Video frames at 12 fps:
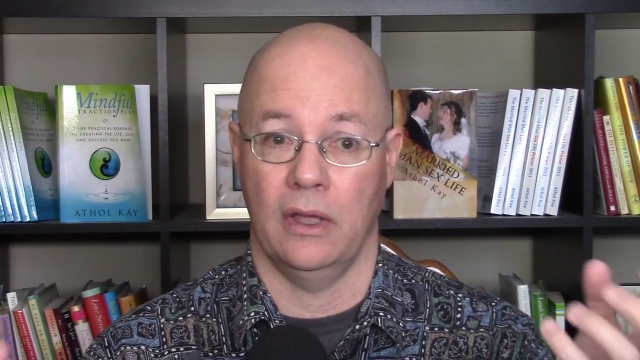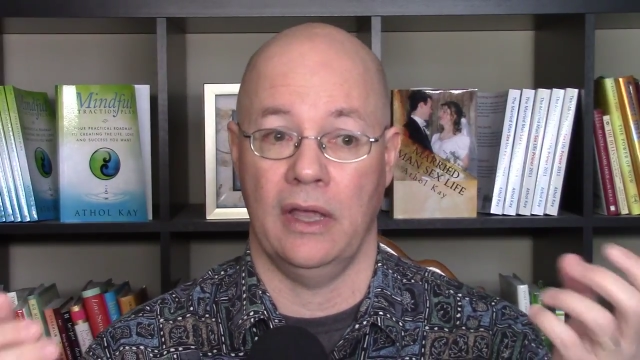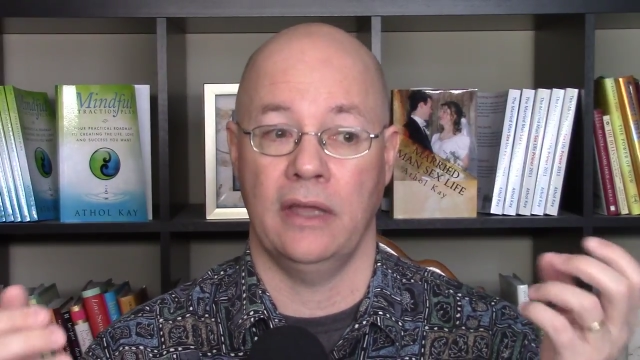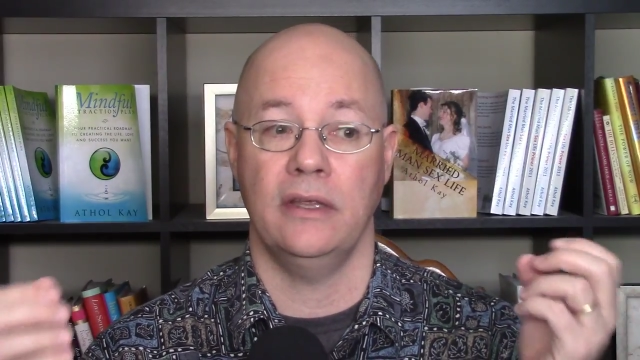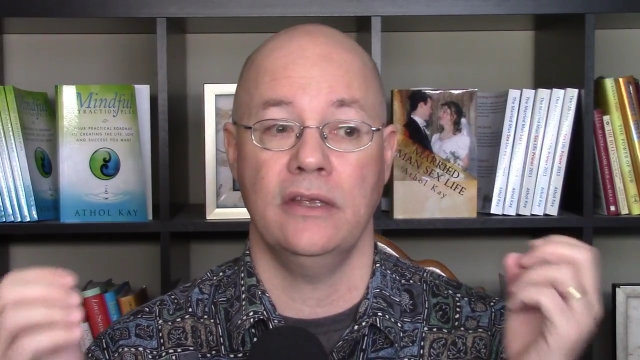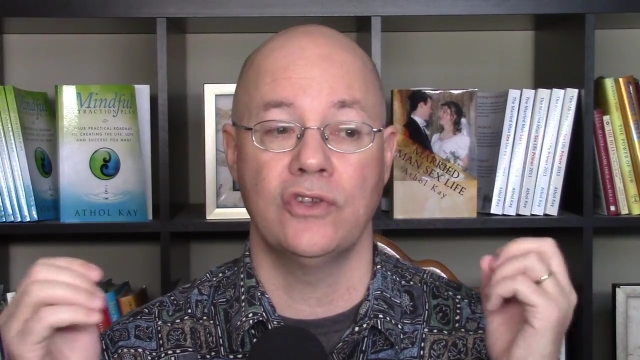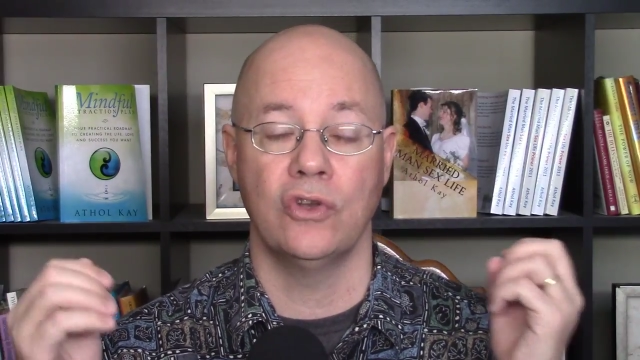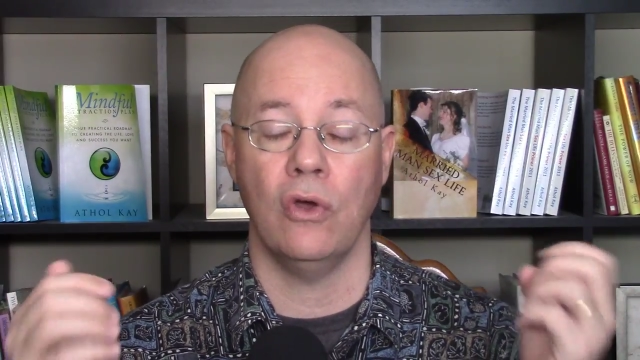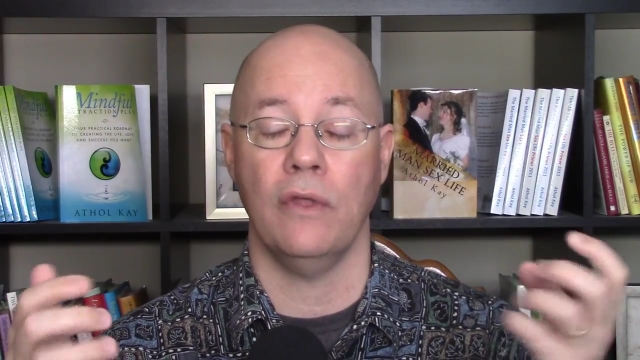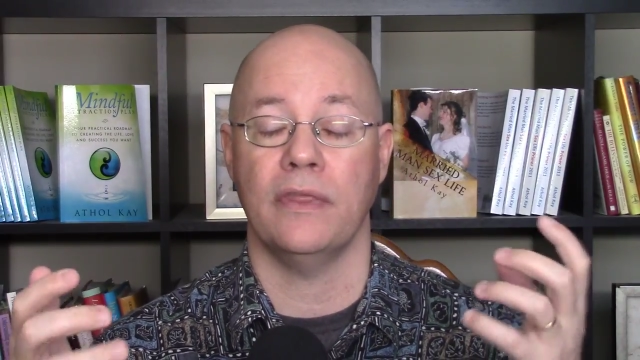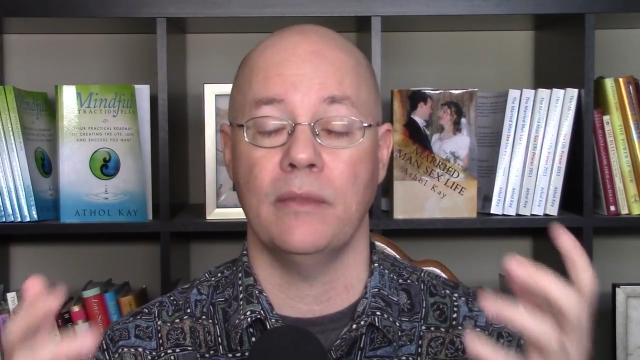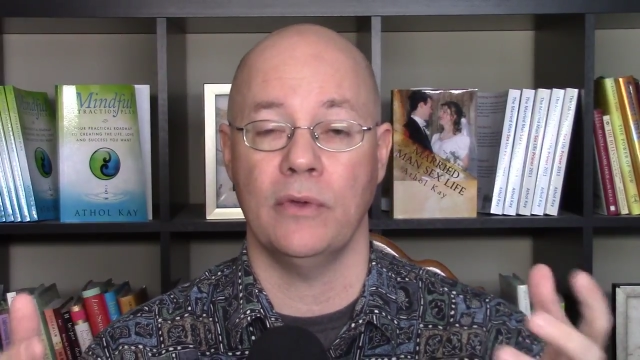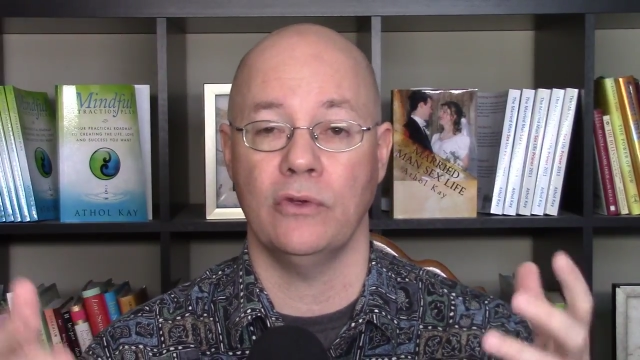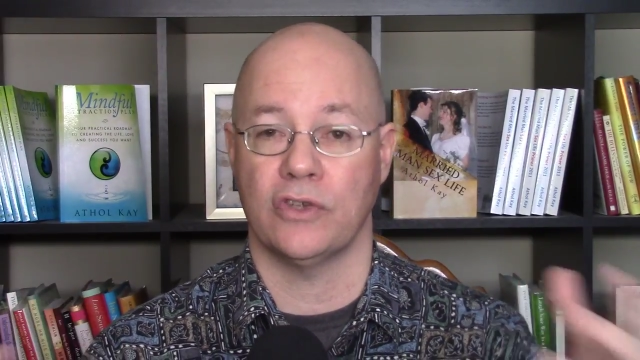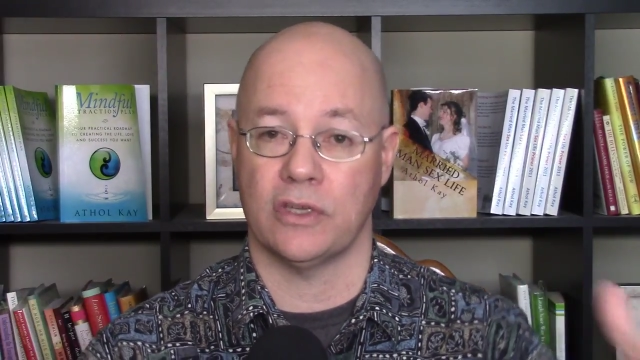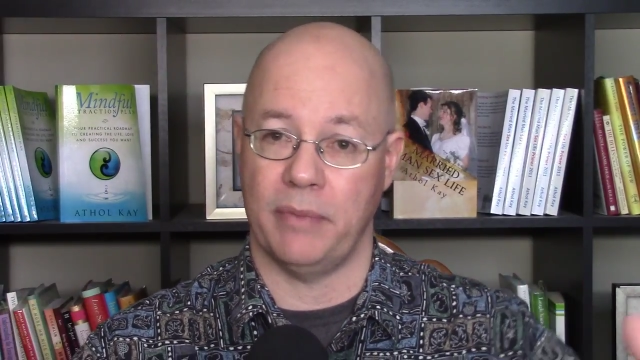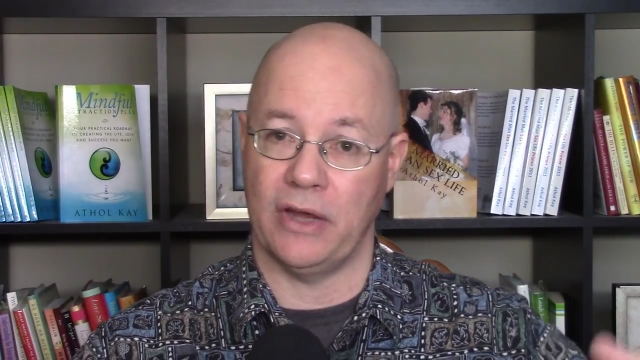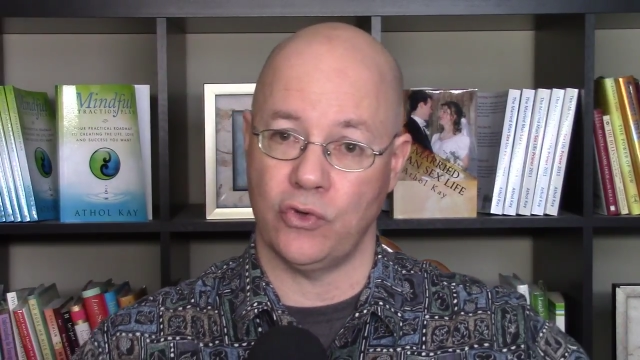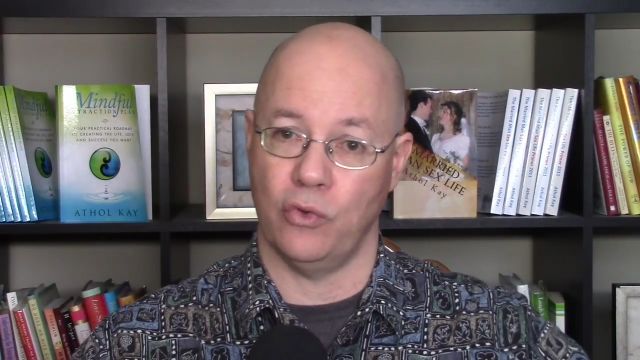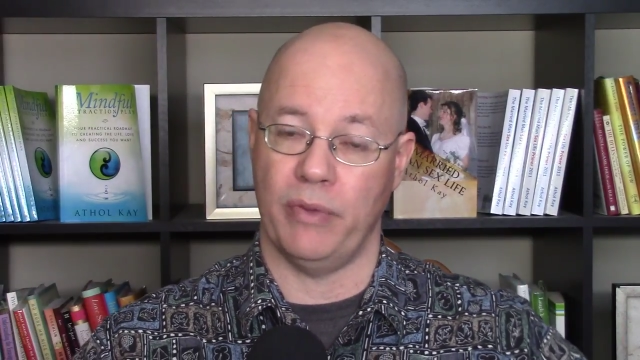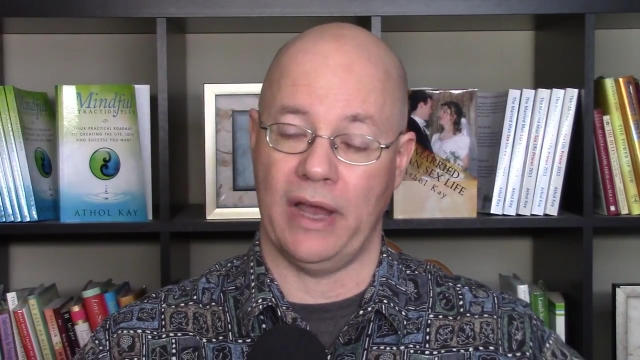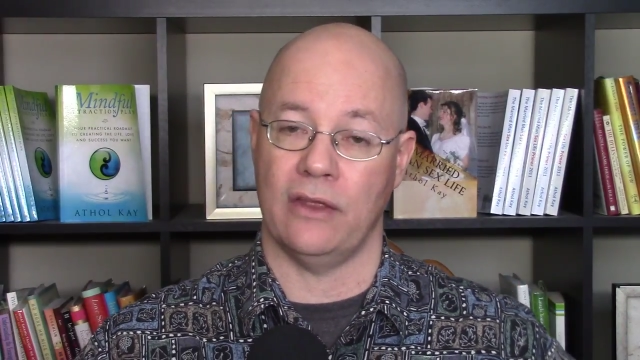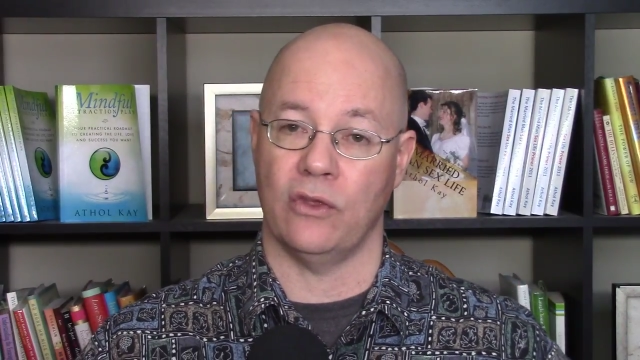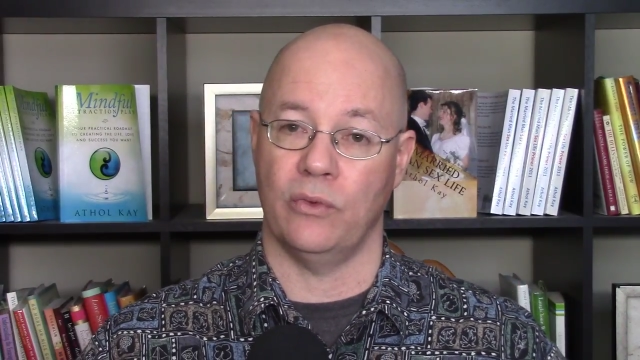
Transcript: It is not the most special pain in the